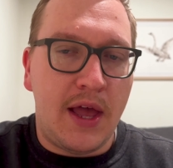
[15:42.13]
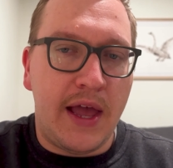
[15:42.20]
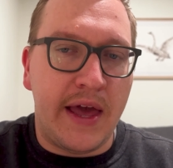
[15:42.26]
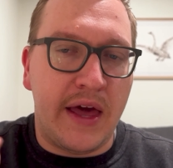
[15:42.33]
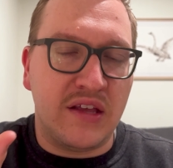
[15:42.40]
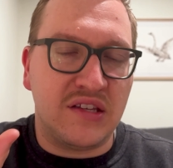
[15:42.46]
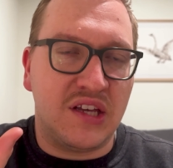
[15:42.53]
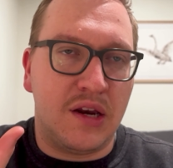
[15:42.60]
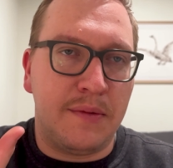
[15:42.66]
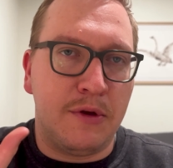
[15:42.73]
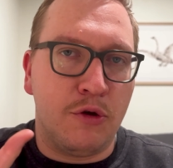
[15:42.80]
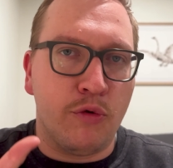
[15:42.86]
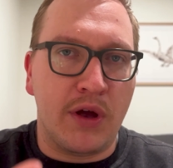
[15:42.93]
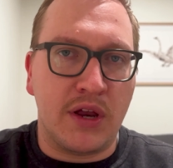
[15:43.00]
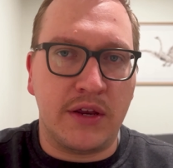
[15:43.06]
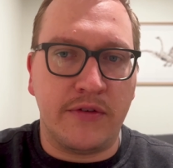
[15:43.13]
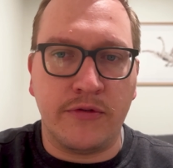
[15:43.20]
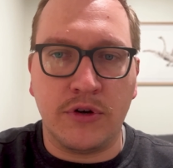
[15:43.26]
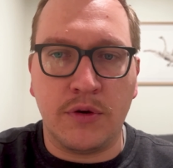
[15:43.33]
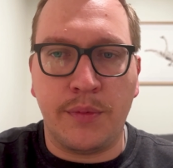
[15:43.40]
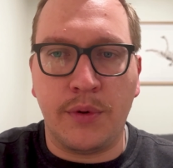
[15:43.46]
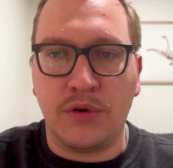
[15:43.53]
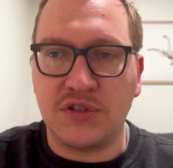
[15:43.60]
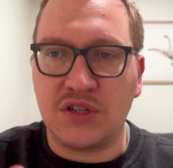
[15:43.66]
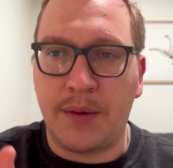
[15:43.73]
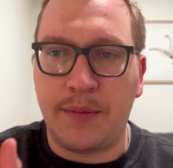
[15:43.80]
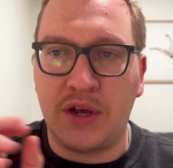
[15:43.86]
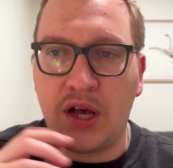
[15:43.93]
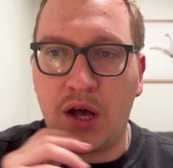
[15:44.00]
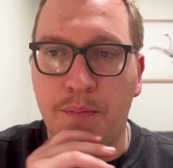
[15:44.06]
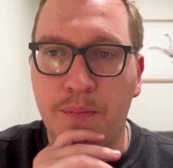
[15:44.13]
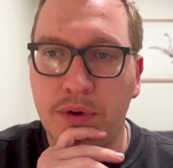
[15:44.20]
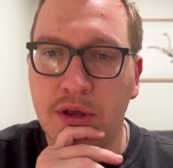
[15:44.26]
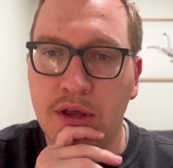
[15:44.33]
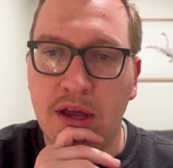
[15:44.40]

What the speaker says: and it's going to be ready for your bills coming up.